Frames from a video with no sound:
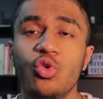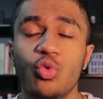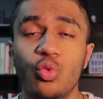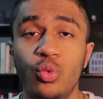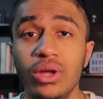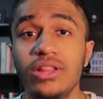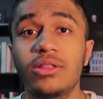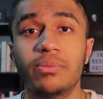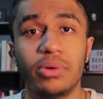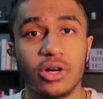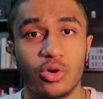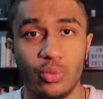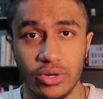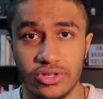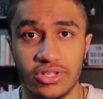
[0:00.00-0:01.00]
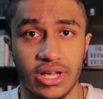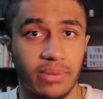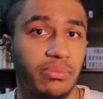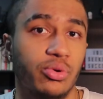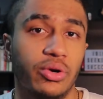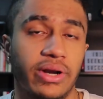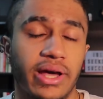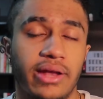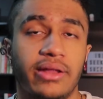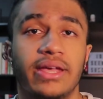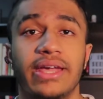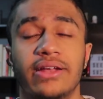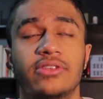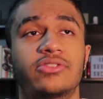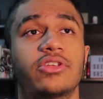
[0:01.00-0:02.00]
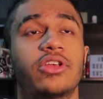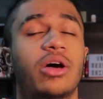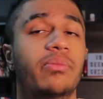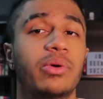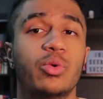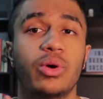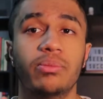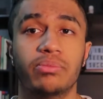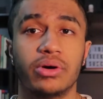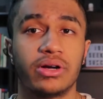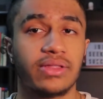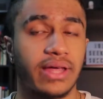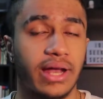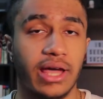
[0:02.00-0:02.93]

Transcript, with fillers: read the book Rich Dad Poor Dad. It is the number one book that